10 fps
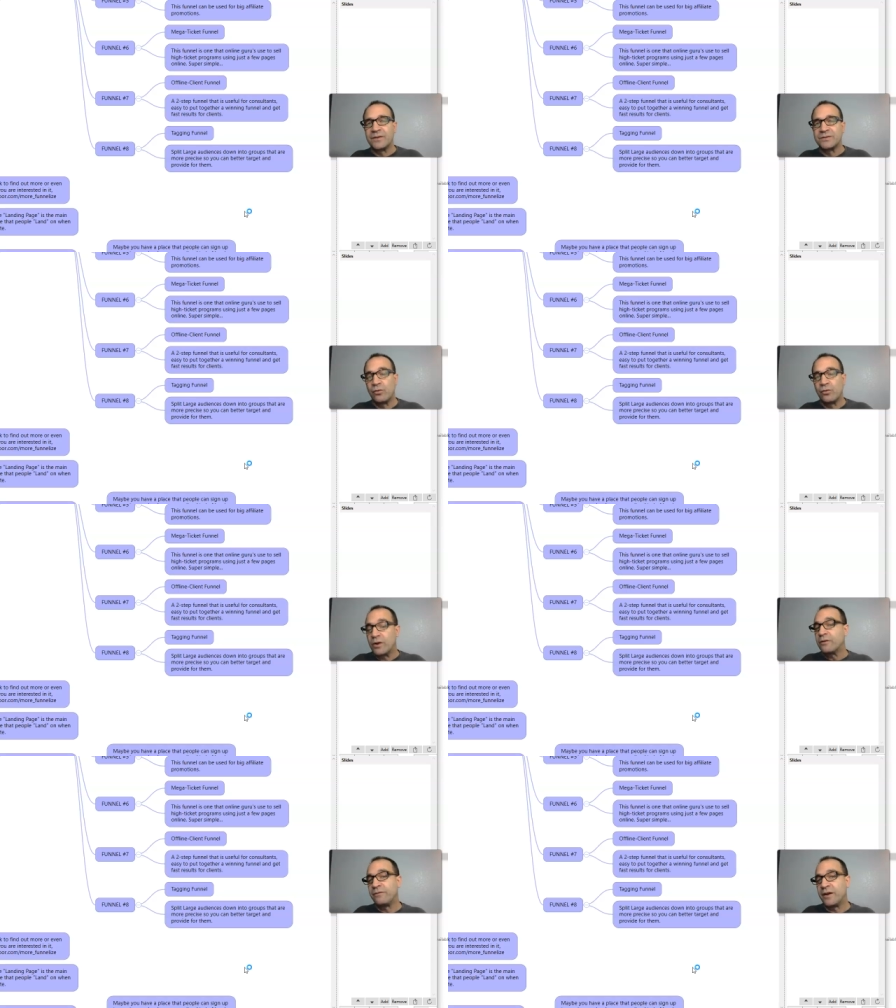So
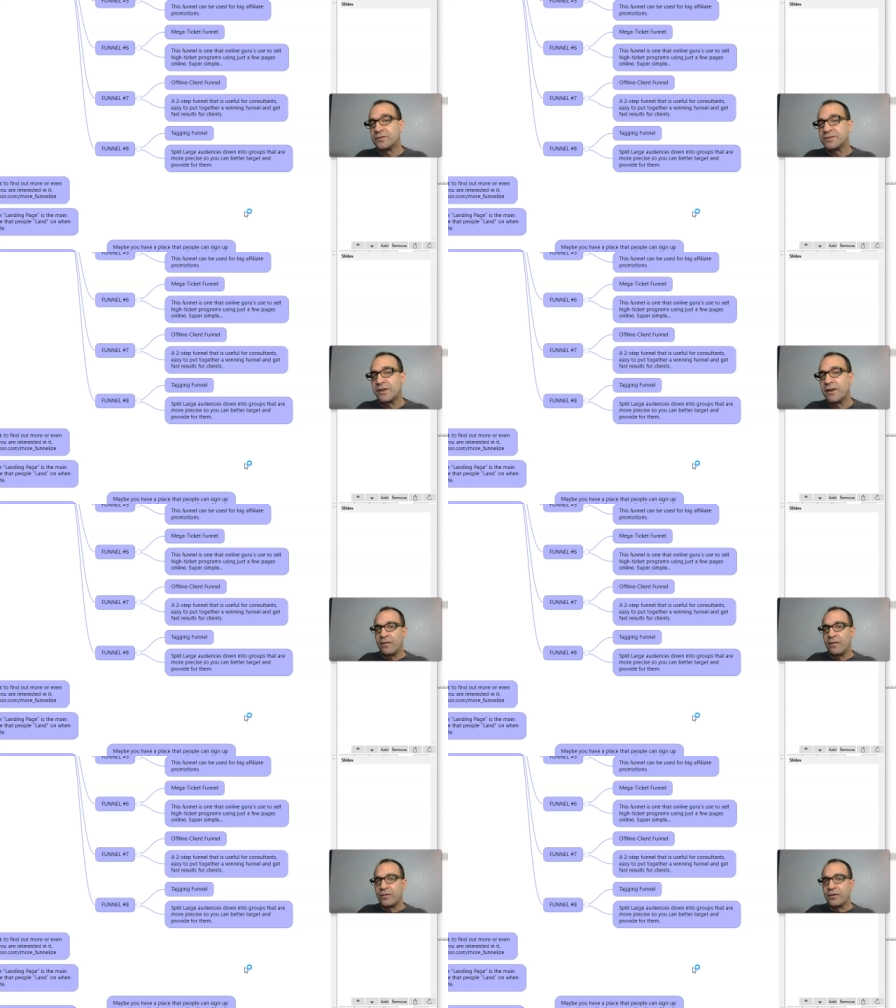what are funnels?
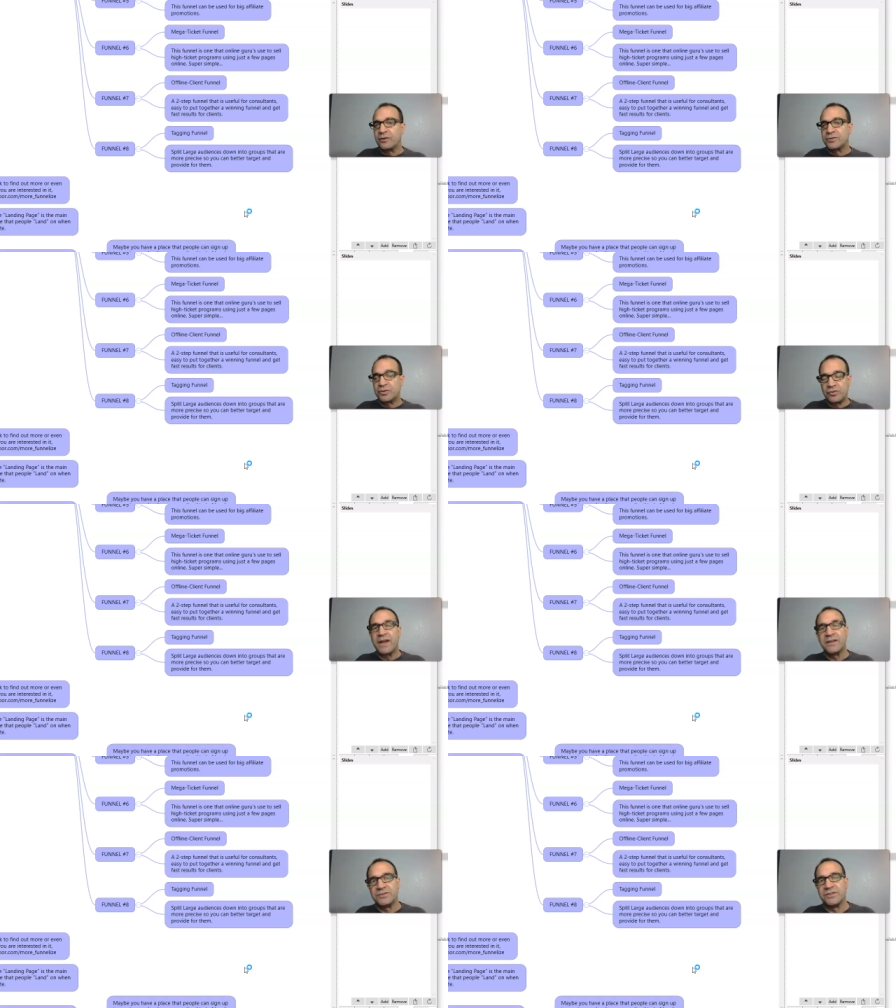They're
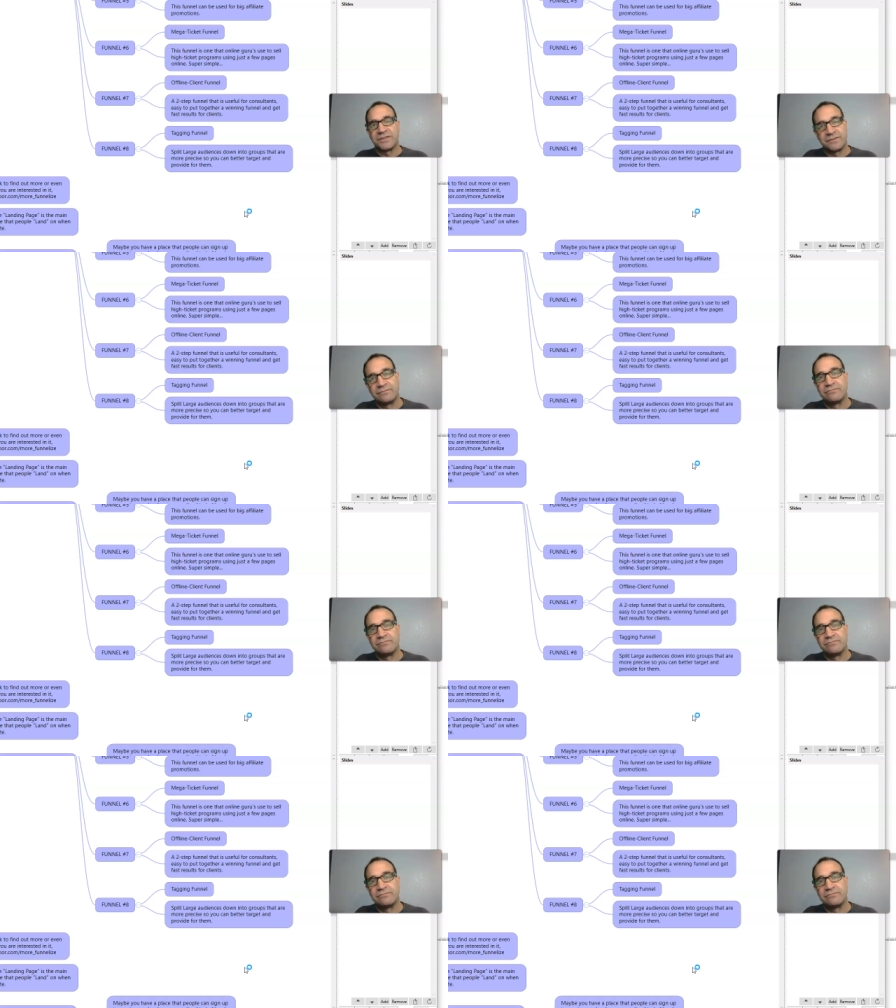strategies.